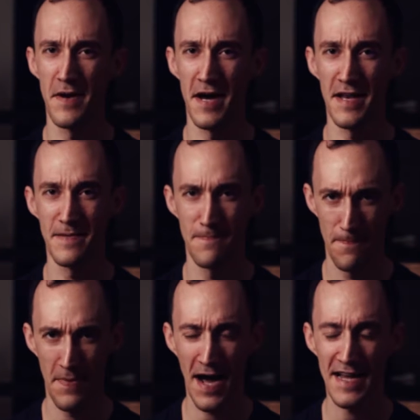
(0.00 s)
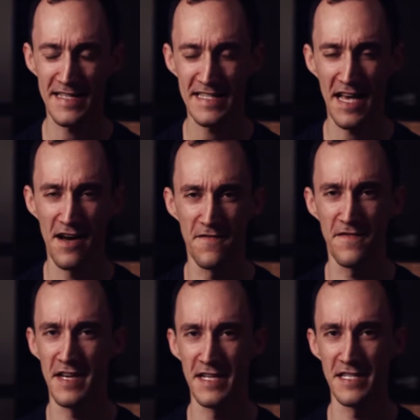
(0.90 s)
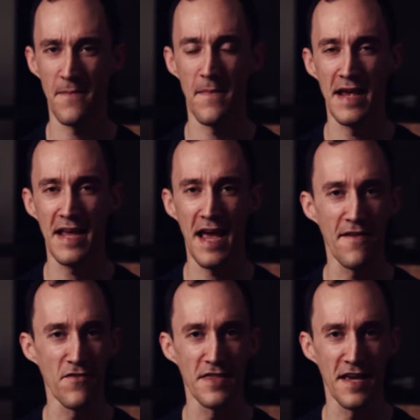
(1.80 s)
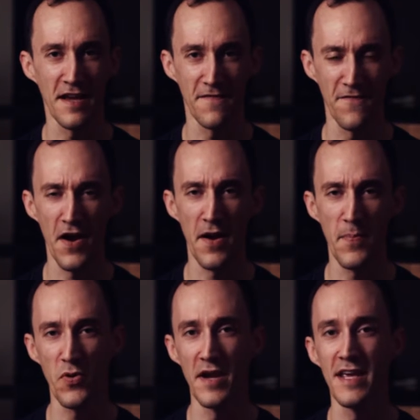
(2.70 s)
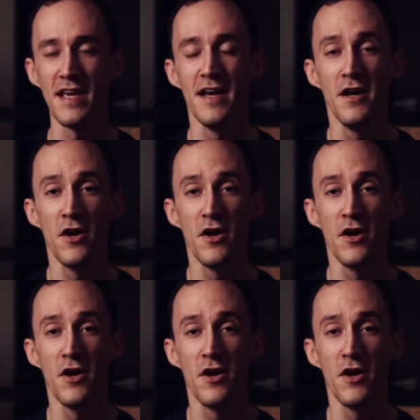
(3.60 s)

but by itself, it doesn't make everything very pretty.